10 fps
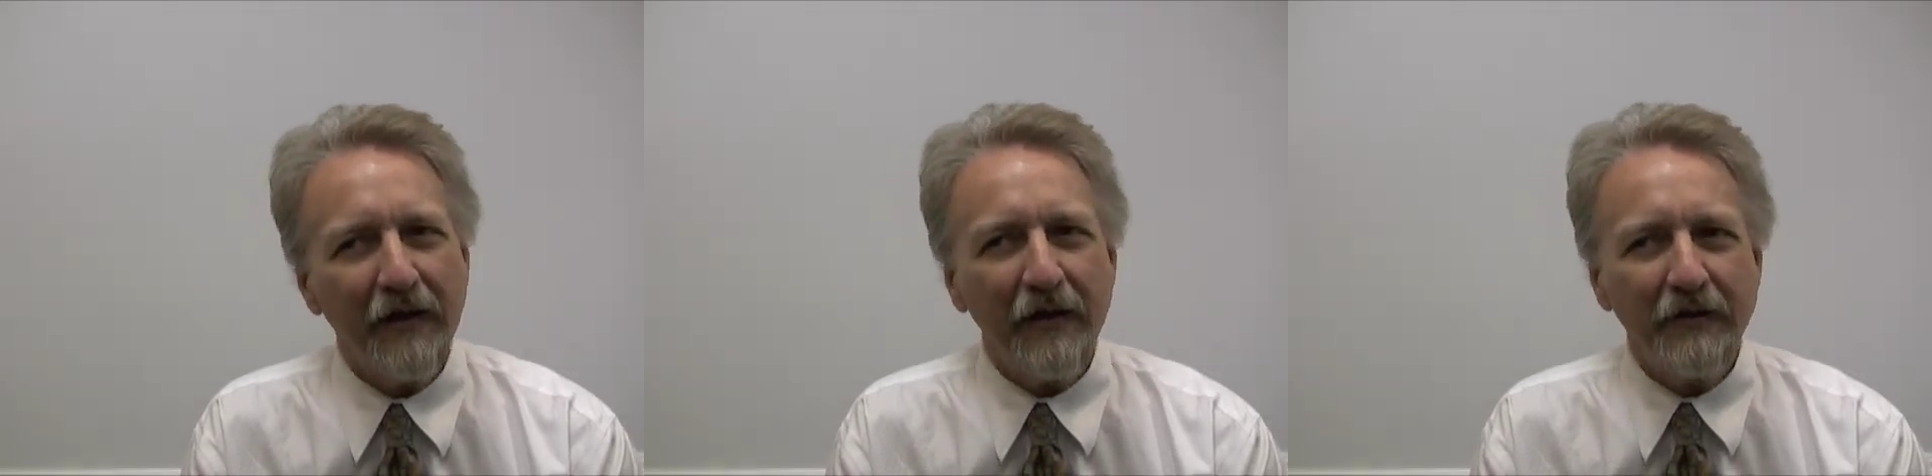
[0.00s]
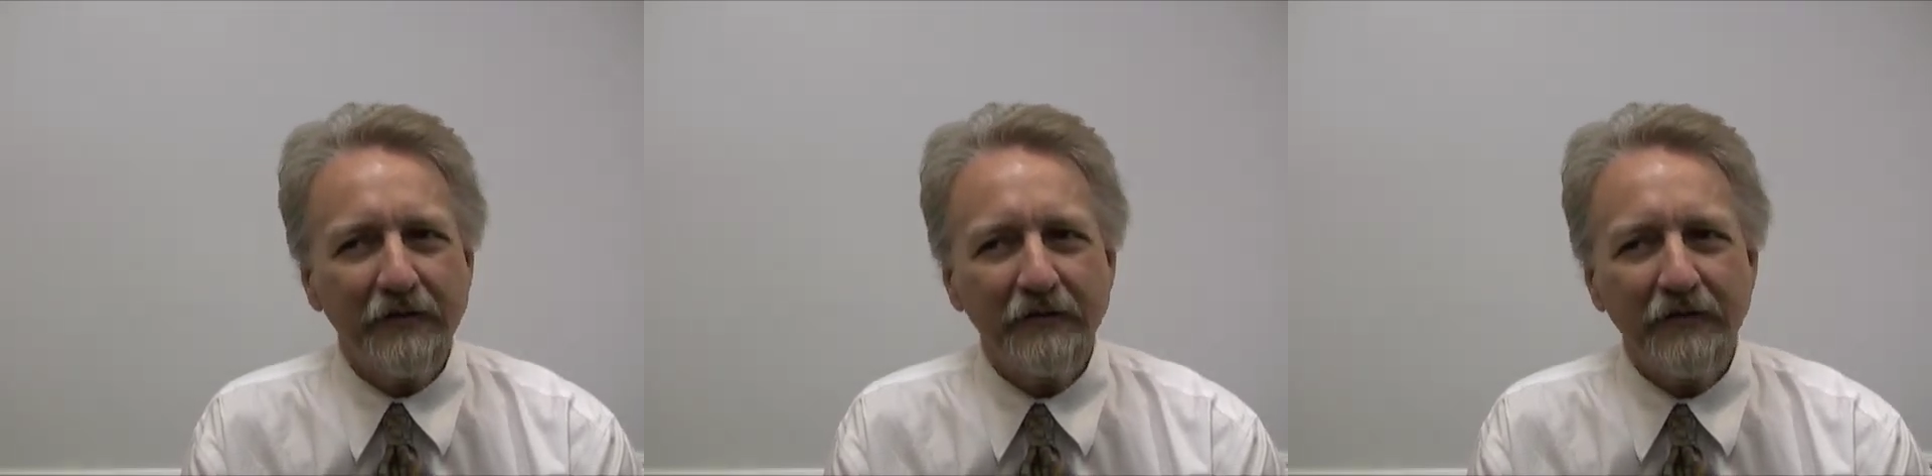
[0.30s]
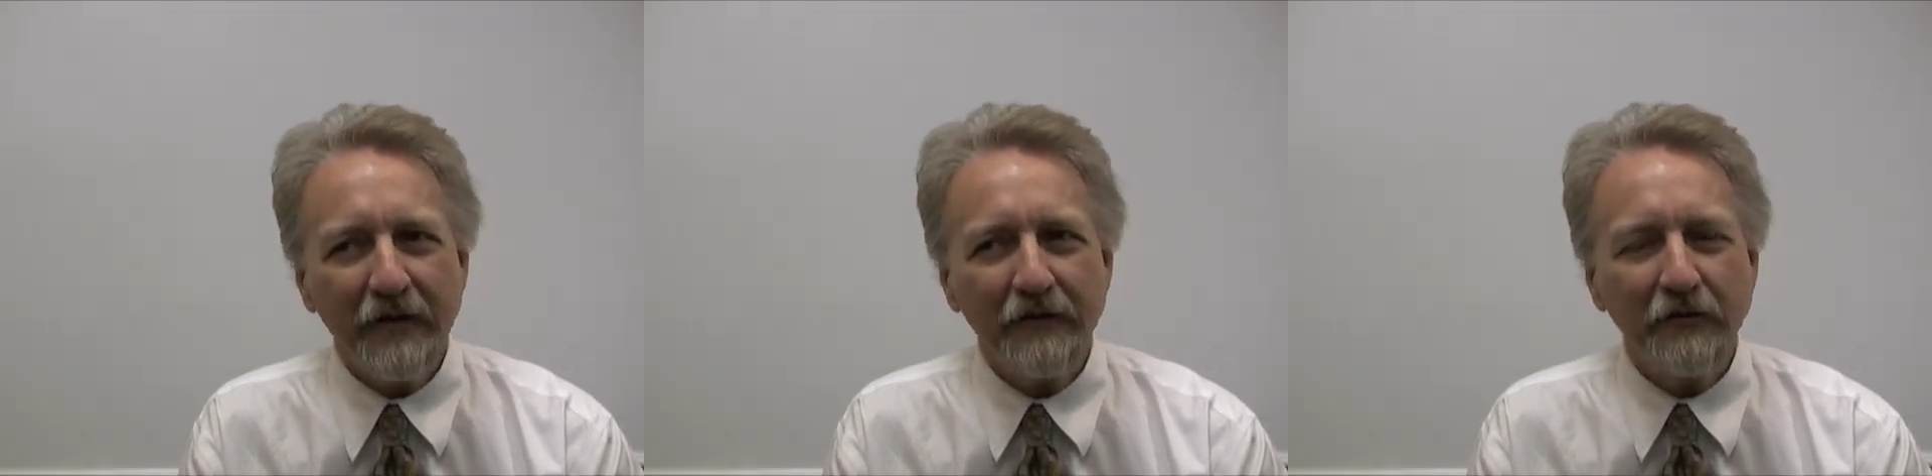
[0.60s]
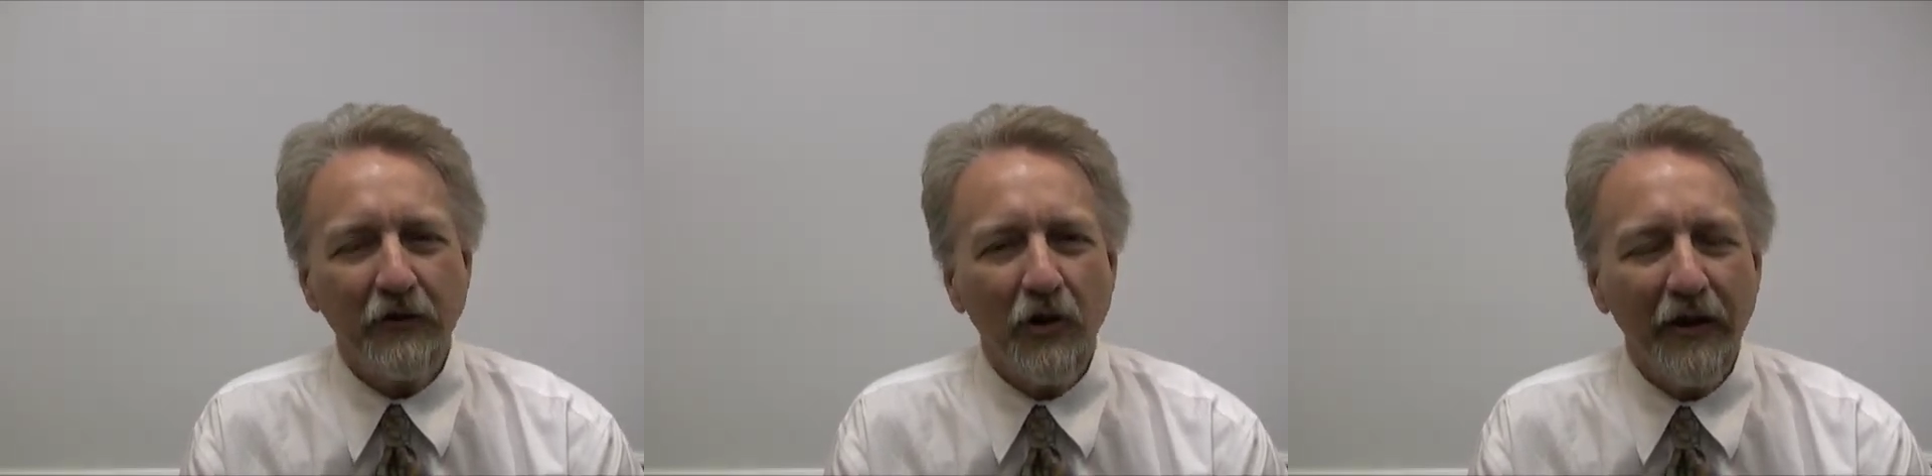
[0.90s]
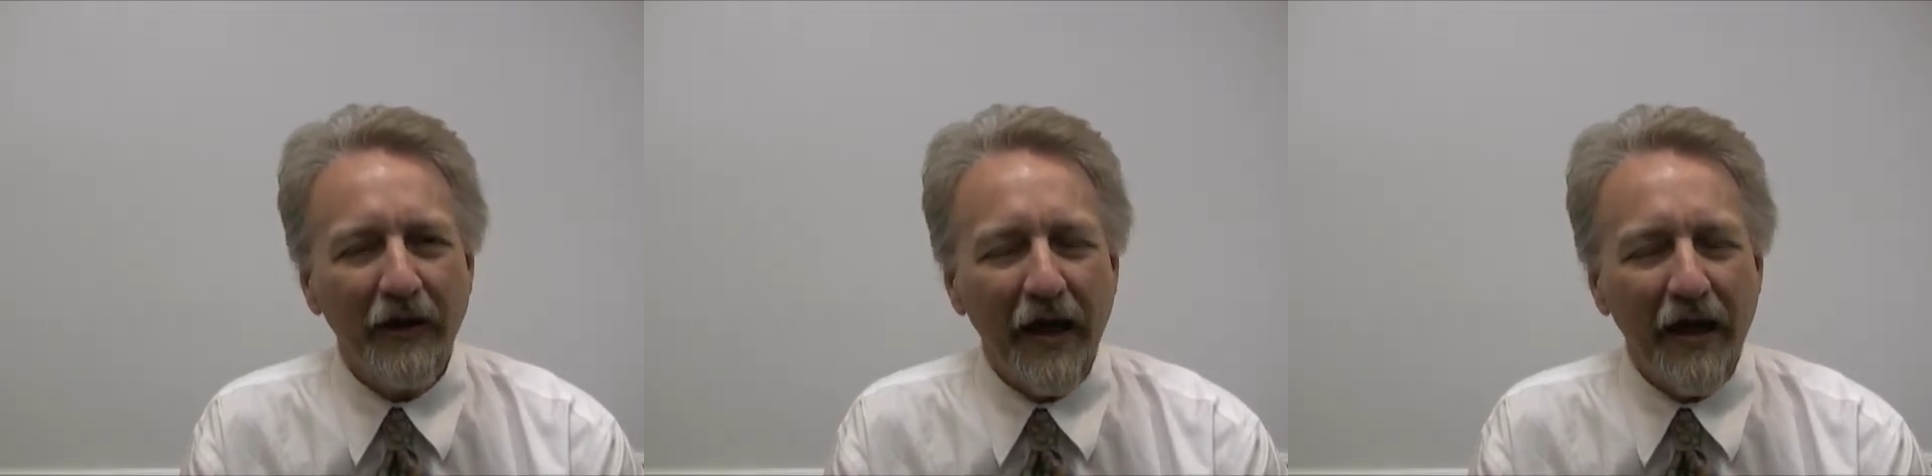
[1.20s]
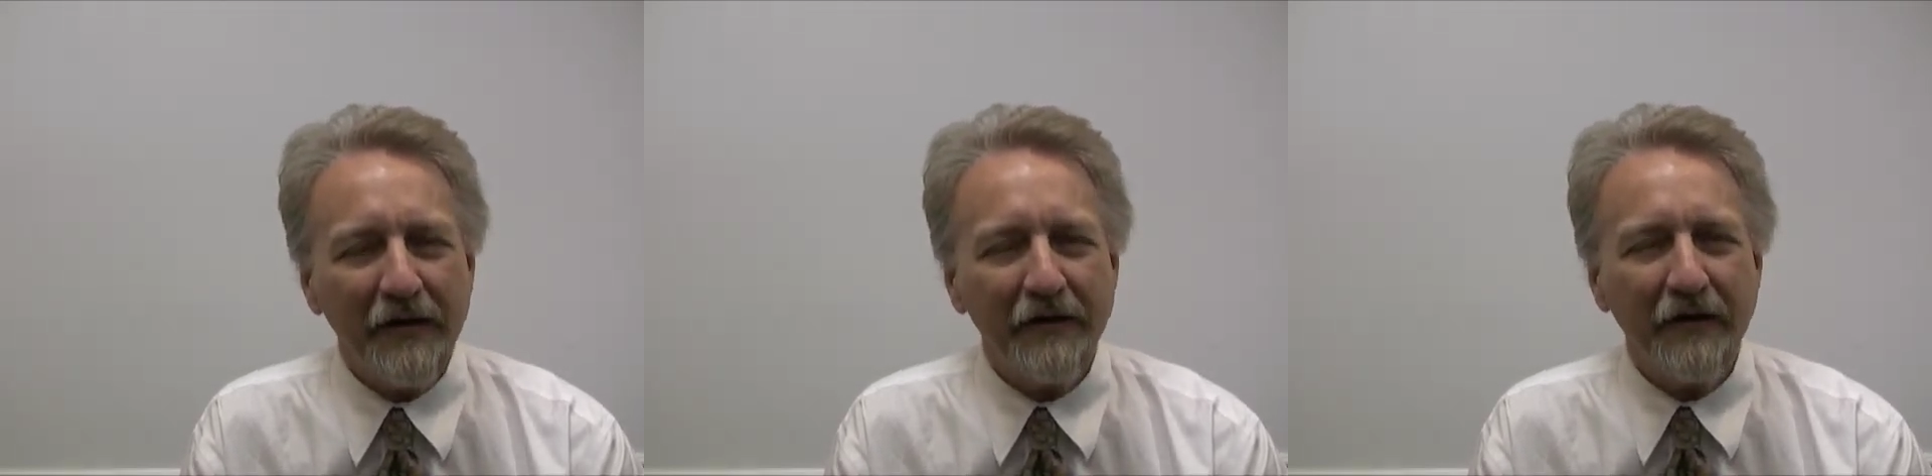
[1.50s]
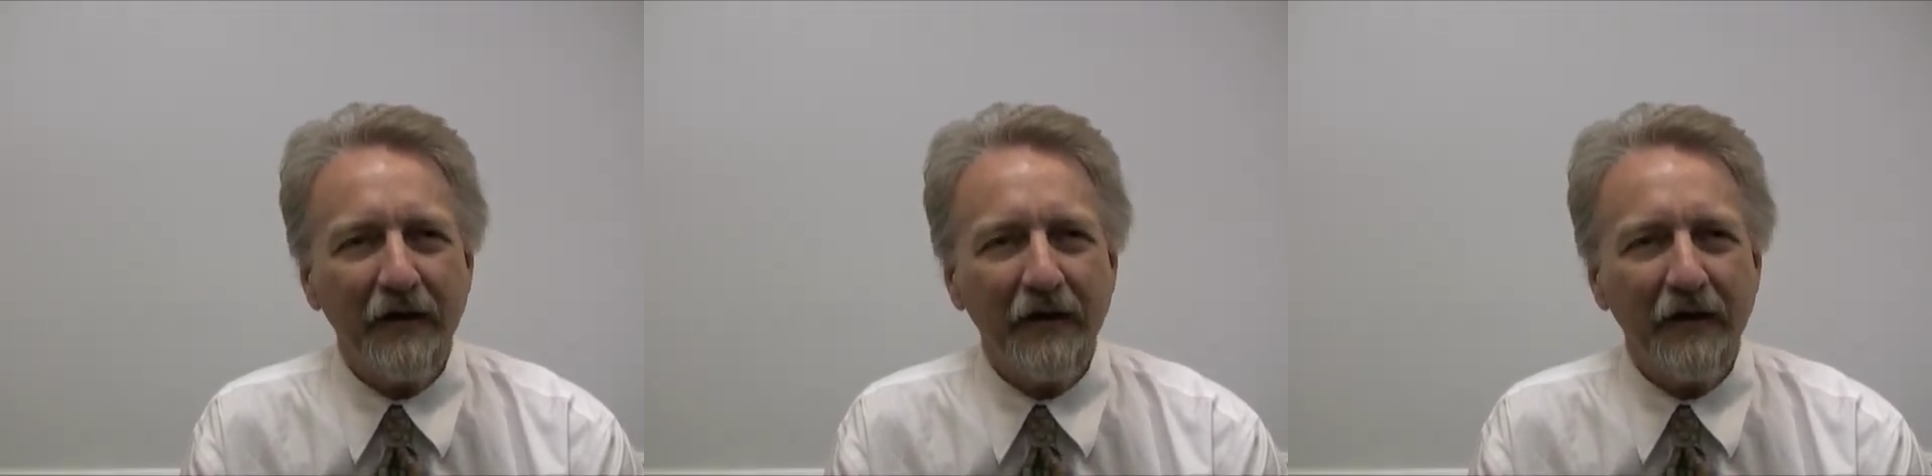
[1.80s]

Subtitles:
is looking at